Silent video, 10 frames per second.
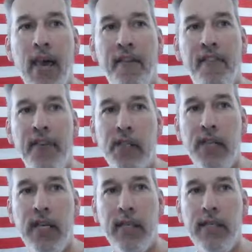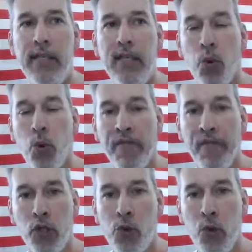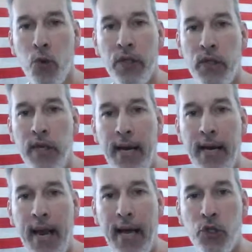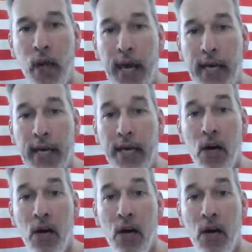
if its citizens were virtuous and educated.